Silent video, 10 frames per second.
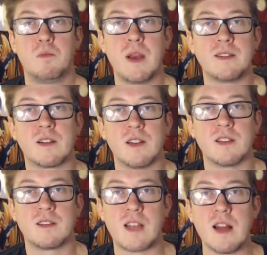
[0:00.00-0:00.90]
Basically
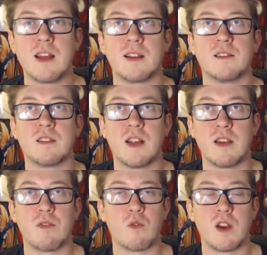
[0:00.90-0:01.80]
selling
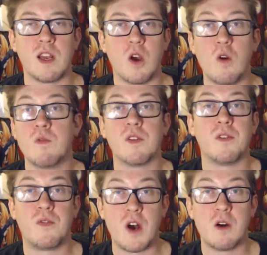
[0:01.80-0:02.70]
slavery over the
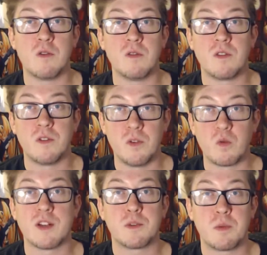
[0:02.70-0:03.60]
phone to rich